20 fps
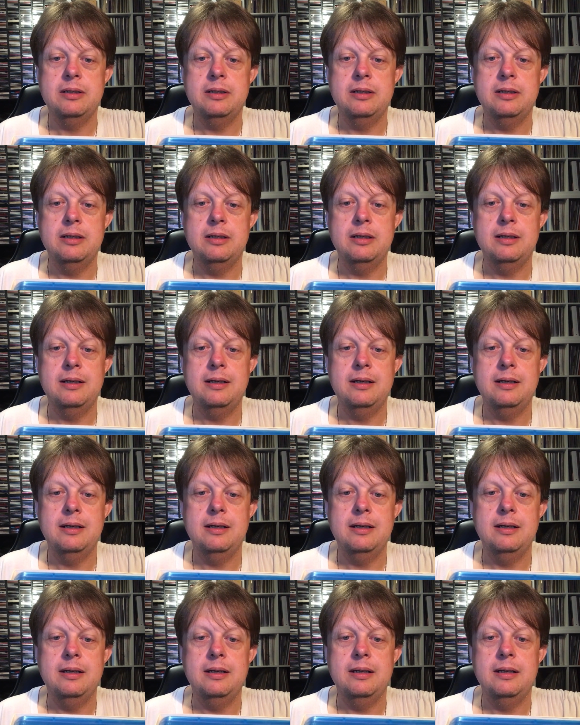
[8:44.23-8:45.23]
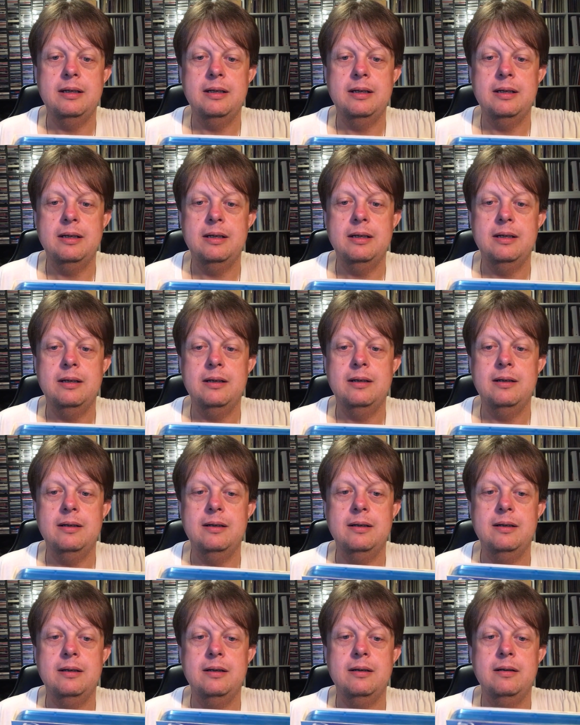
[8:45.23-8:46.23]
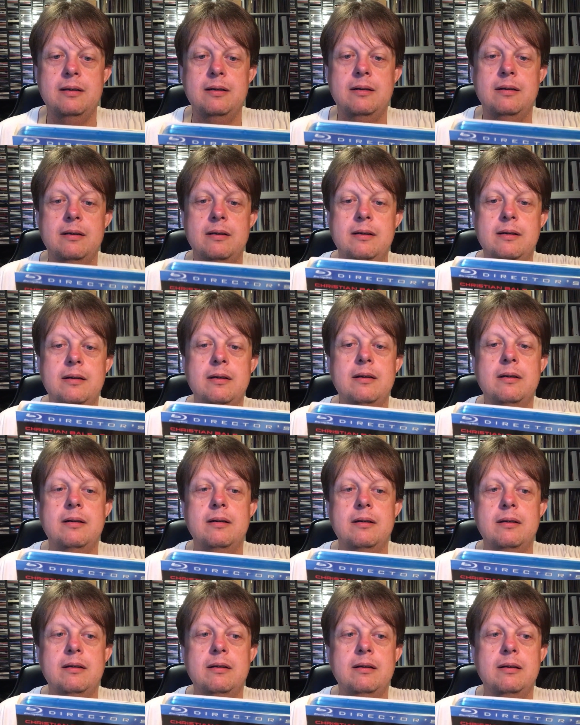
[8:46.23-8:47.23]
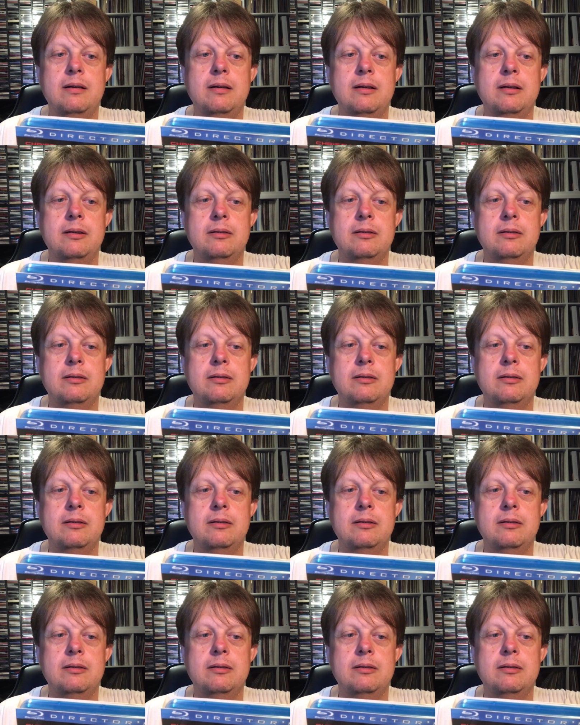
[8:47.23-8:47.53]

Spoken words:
Nobody speaks.